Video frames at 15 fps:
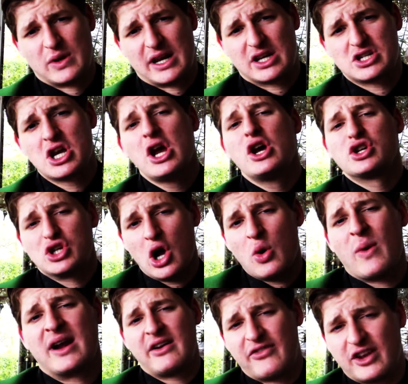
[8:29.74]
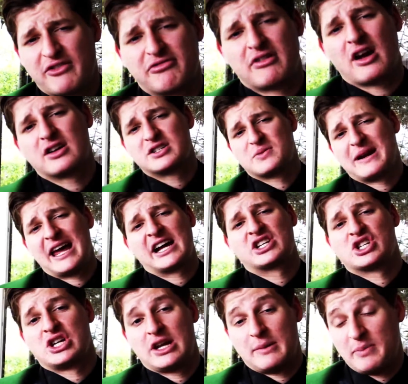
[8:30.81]
with. So one of the frogs will
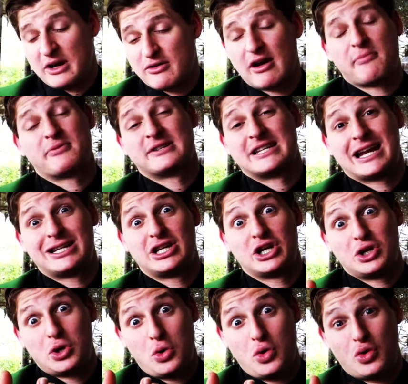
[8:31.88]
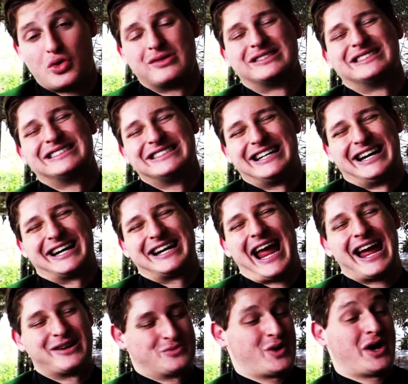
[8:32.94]
actually be representing you,
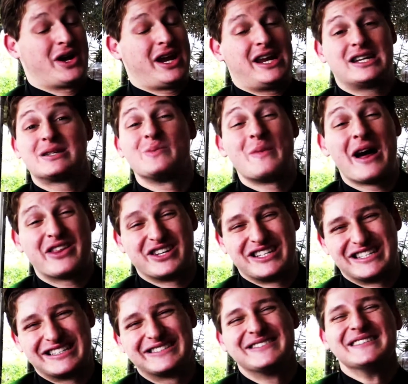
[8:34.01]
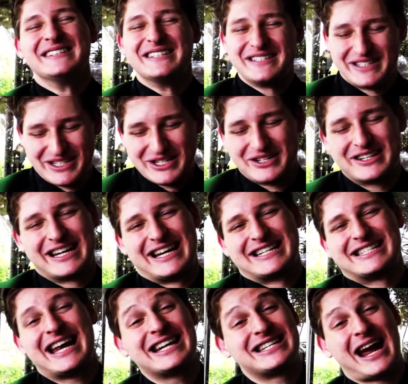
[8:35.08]
and one his mother. So
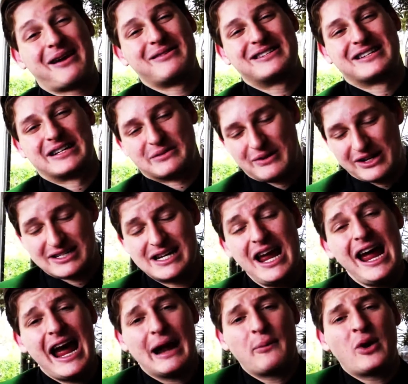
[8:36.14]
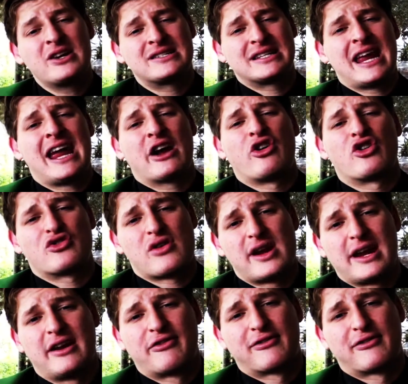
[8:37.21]
yes, that's how it all works. And once they go running